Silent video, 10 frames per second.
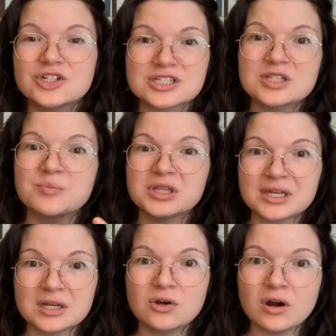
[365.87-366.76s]
just the
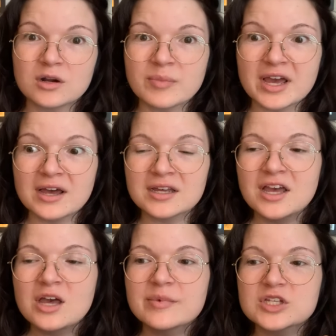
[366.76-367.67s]
plain hardback,
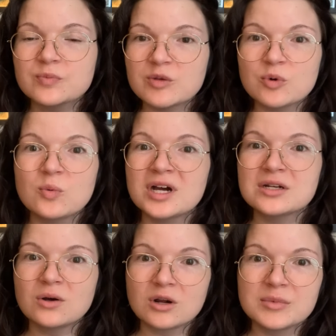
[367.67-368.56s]
because people want
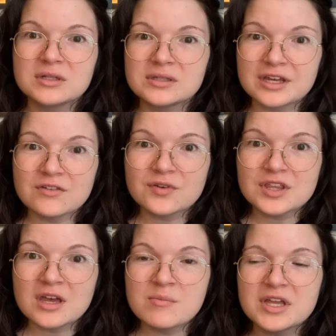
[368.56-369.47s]
an arm and a leg for
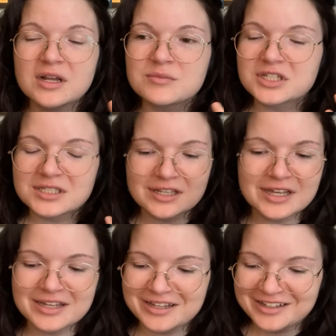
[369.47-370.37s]
them, and I'm just
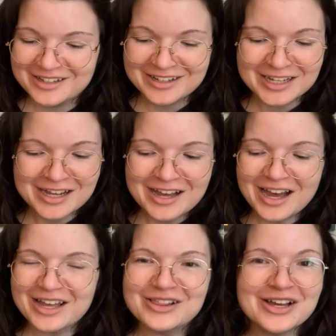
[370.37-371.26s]
like,
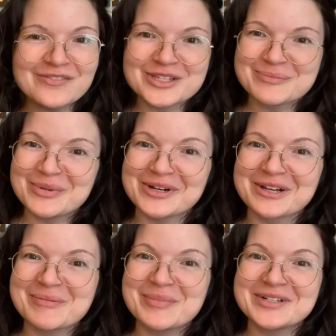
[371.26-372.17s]
I love this
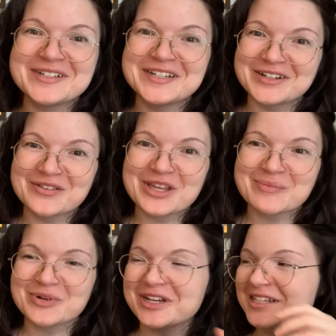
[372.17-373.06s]
book, but not for
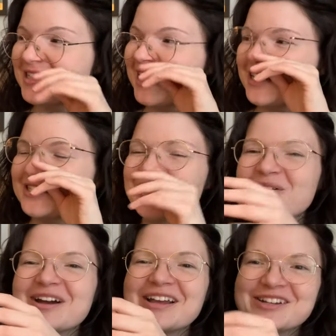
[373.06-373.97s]
that price. So
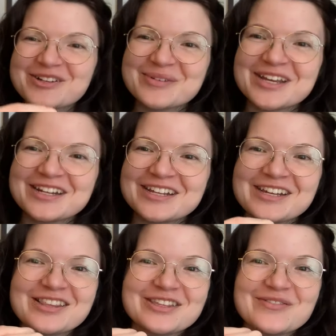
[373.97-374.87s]
I ended up
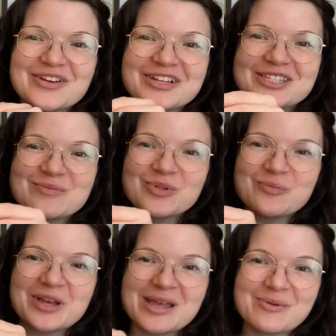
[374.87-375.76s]
getting the very simple
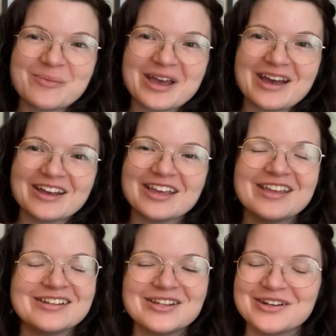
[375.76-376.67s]
paperback,
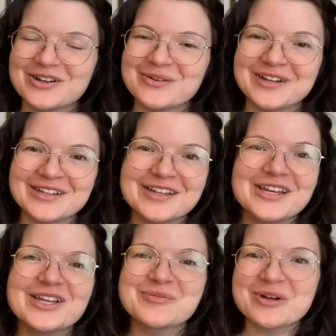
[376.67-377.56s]
and you know what?
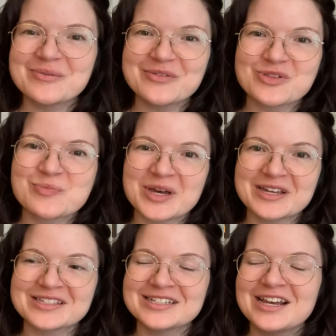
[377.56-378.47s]
It's probably for the
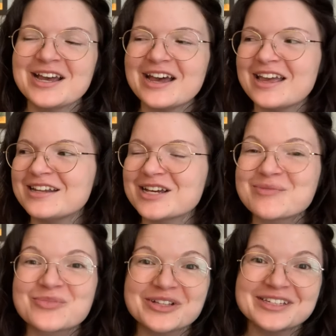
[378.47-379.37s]
best. And
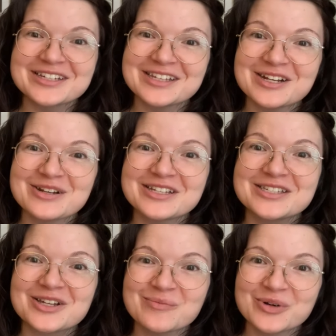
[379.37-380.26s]
I'm really excited because
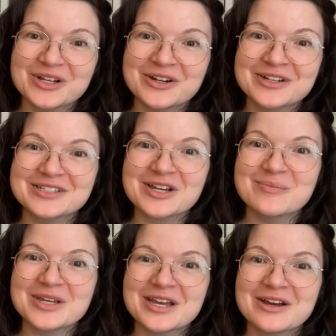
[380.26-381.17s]
Sunbringer is
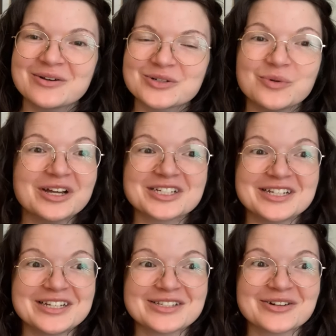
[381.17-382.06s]
coming out. Well, actually
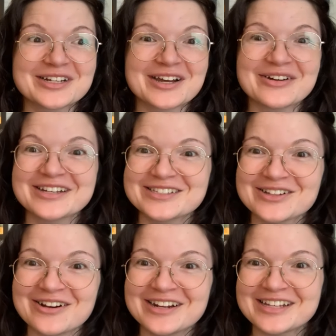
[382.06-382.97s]
it is already out. I
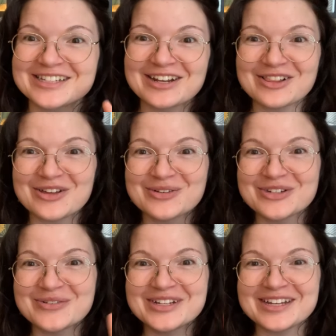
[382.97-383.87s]
saw it, I said hello
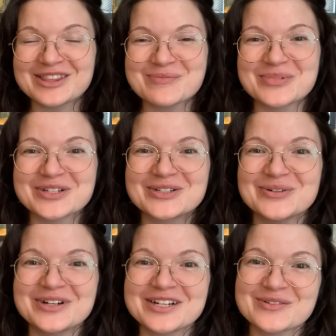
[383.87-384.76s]
to it at the
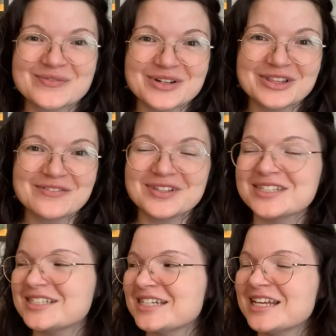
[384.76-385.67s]
bookstore, and it was very lovely to
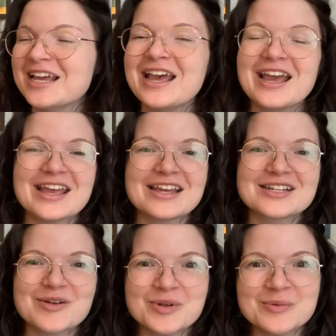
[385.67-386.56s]
see. And
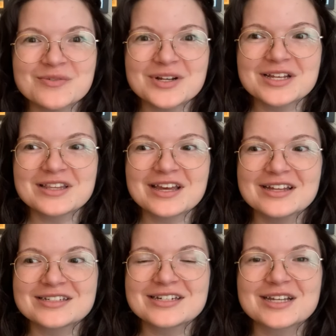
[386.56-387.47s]
I'm gonna be reading
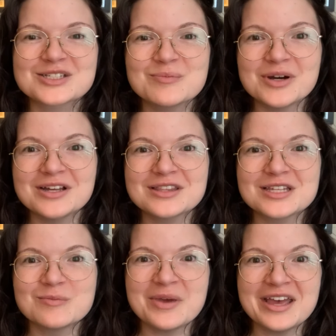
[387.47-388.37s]
that next month
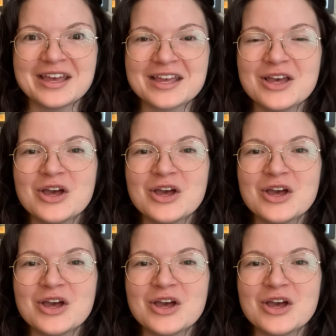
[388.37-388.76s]
in May